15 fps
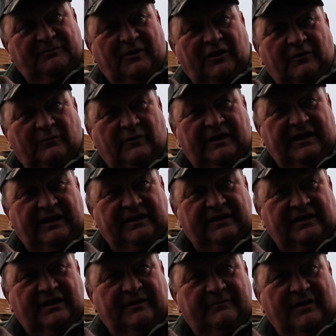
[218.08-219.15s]
burnt, we
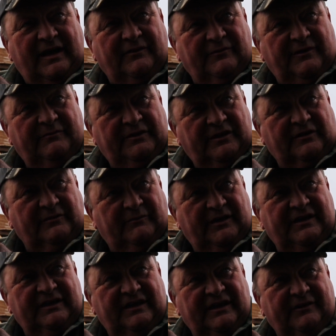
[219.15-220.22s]
ended up. Aunt Ruby and Uncle
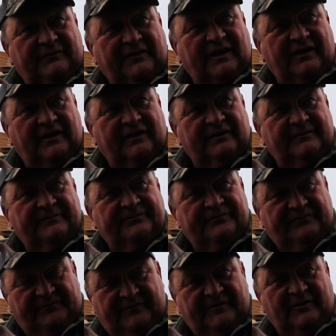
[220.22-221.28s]
Buddy lived there
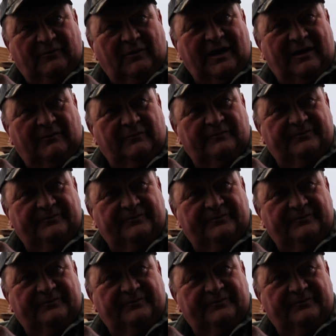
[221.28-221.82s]
for a while.